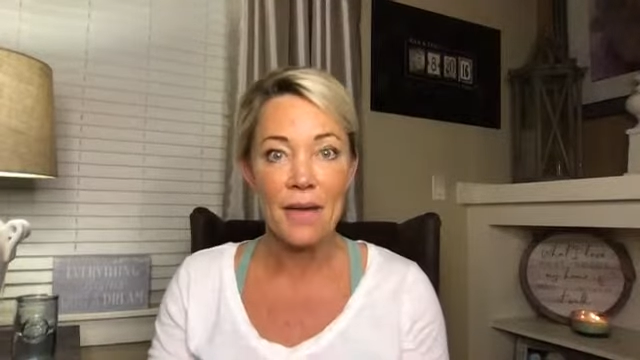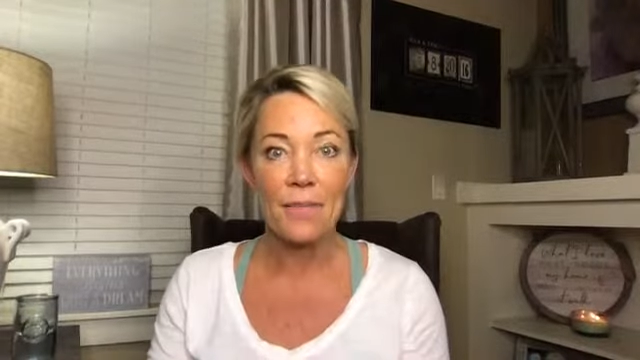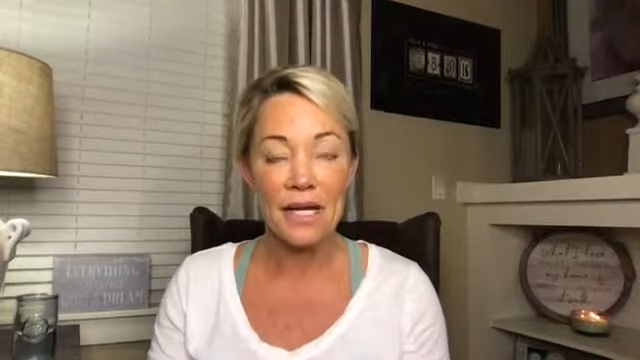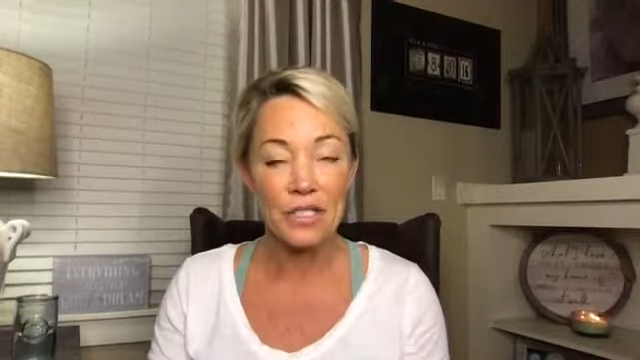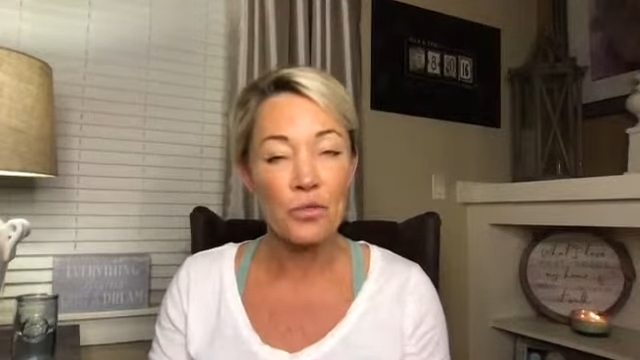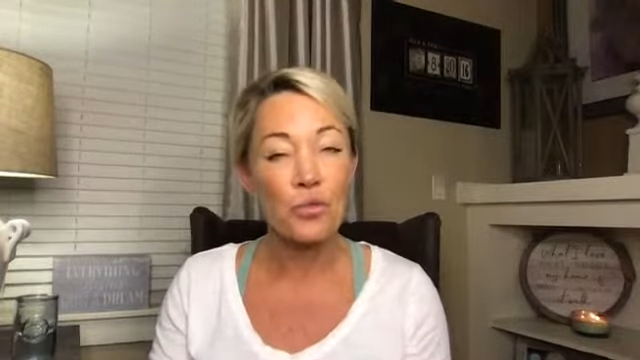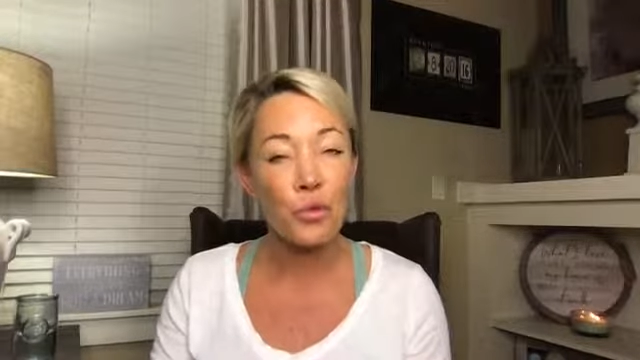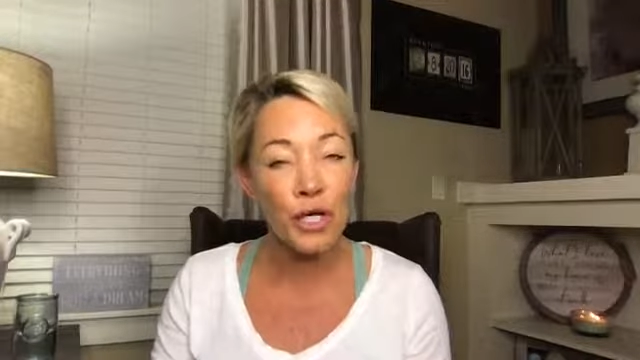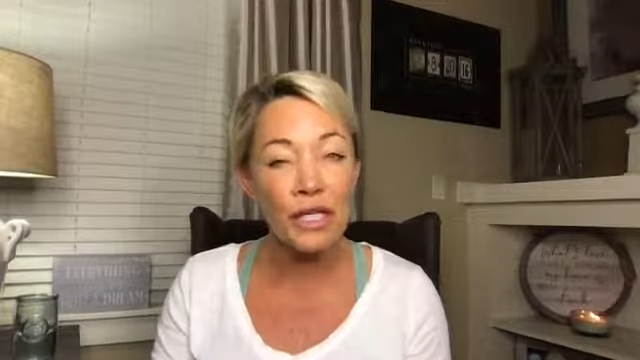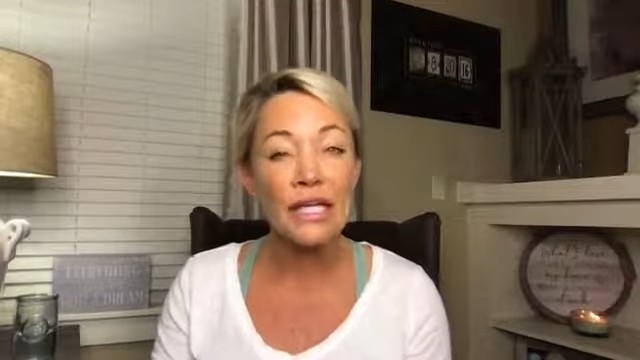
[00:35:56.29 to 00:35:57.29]
but it's
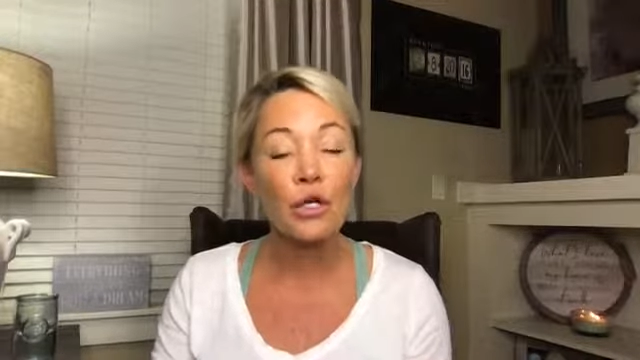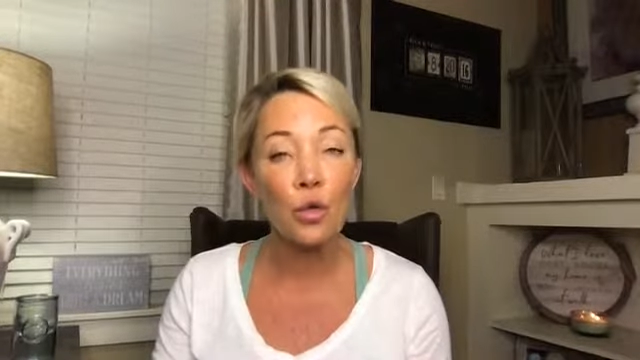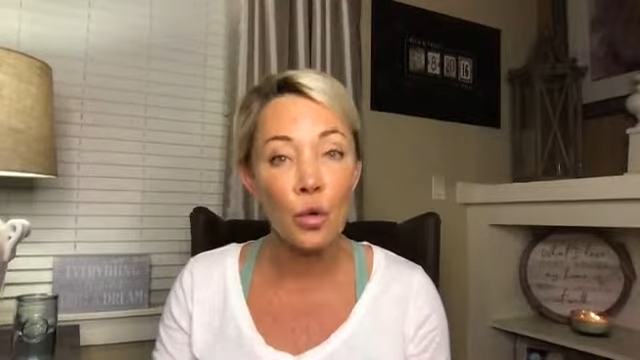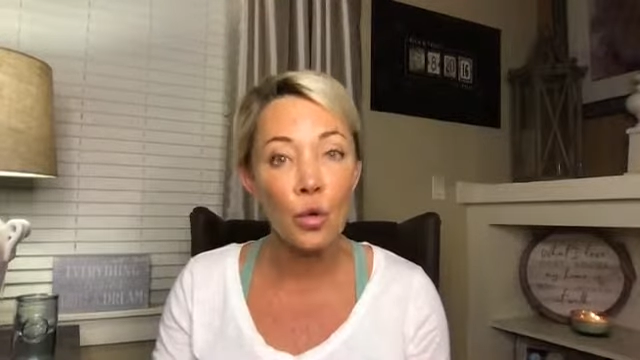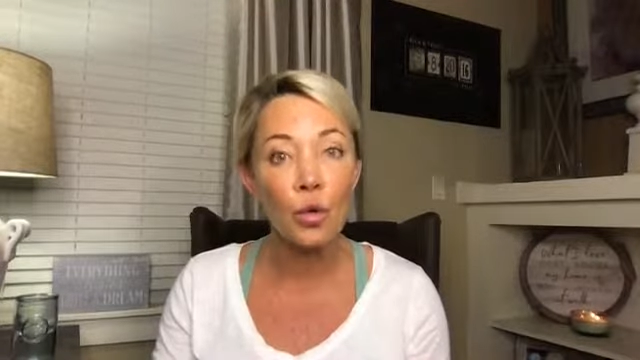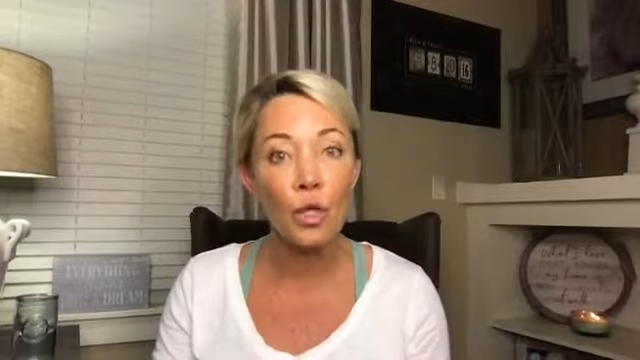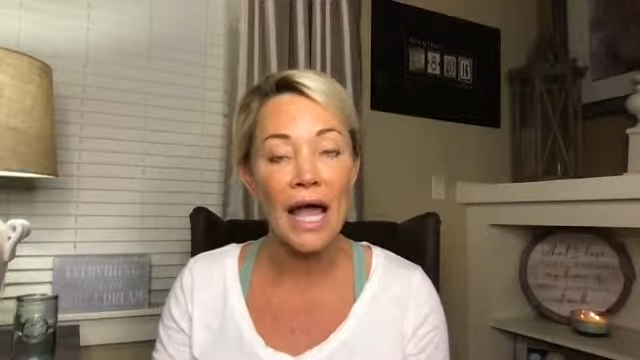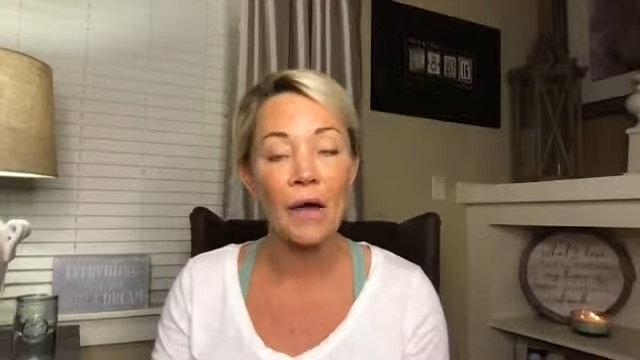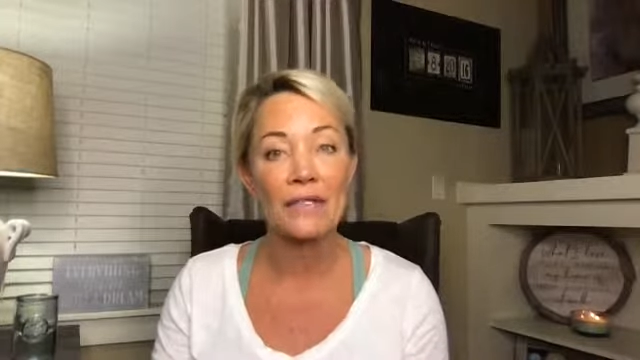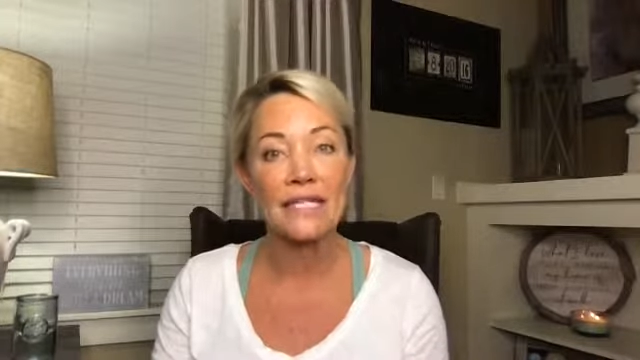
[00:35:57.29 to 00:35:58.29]
really cool
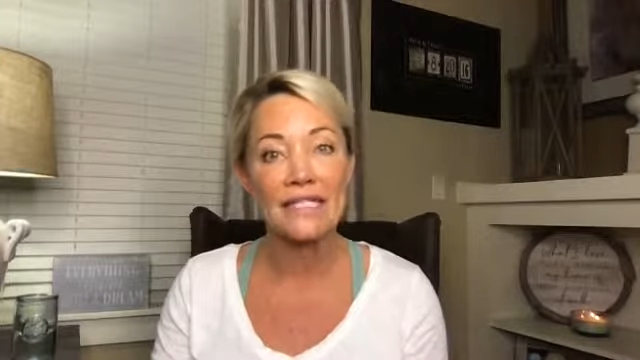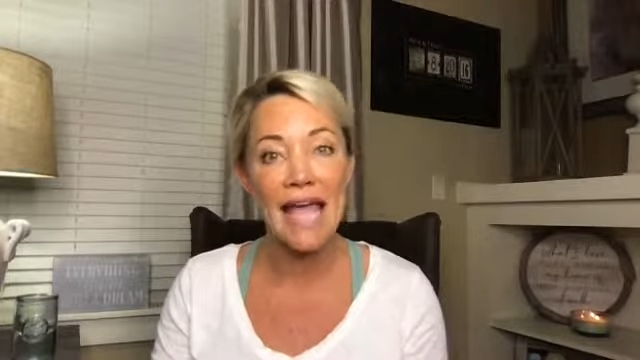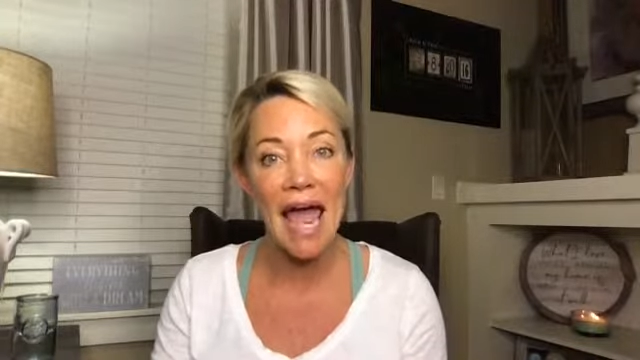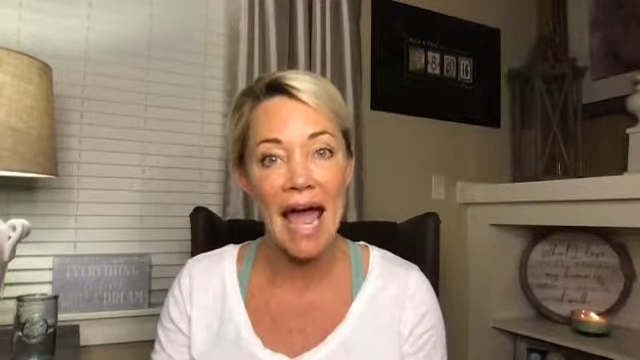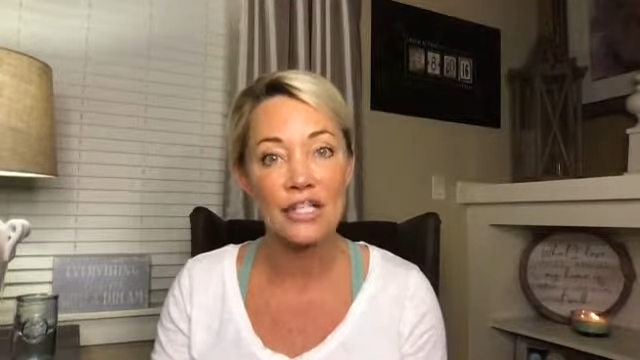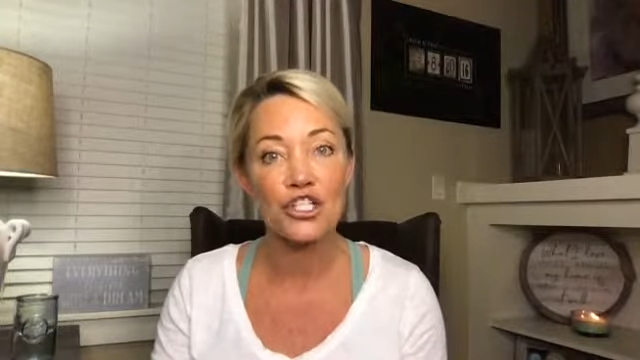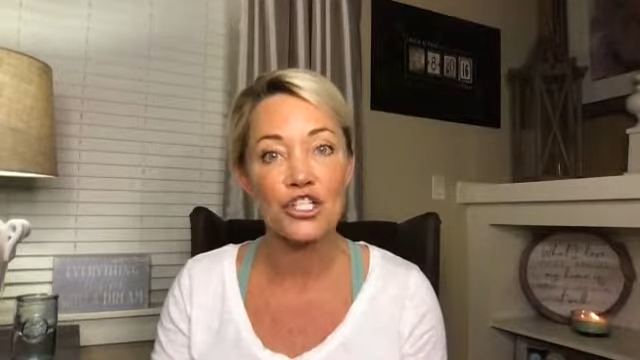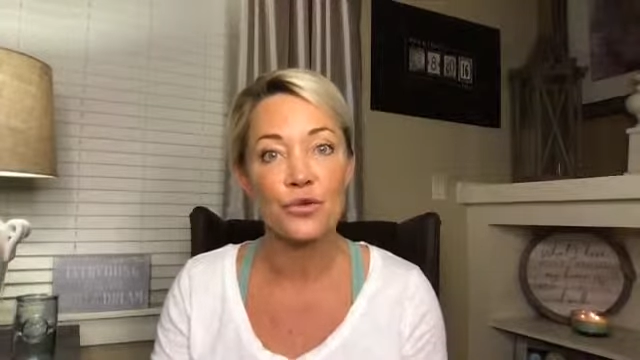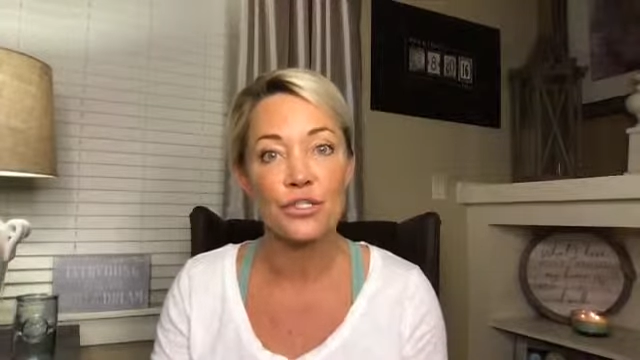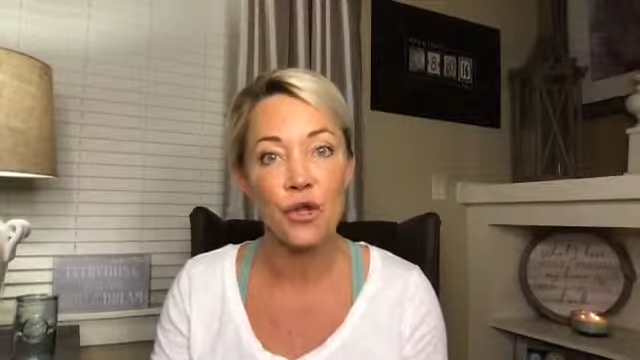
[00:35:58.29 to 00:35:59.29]
how it's attached to a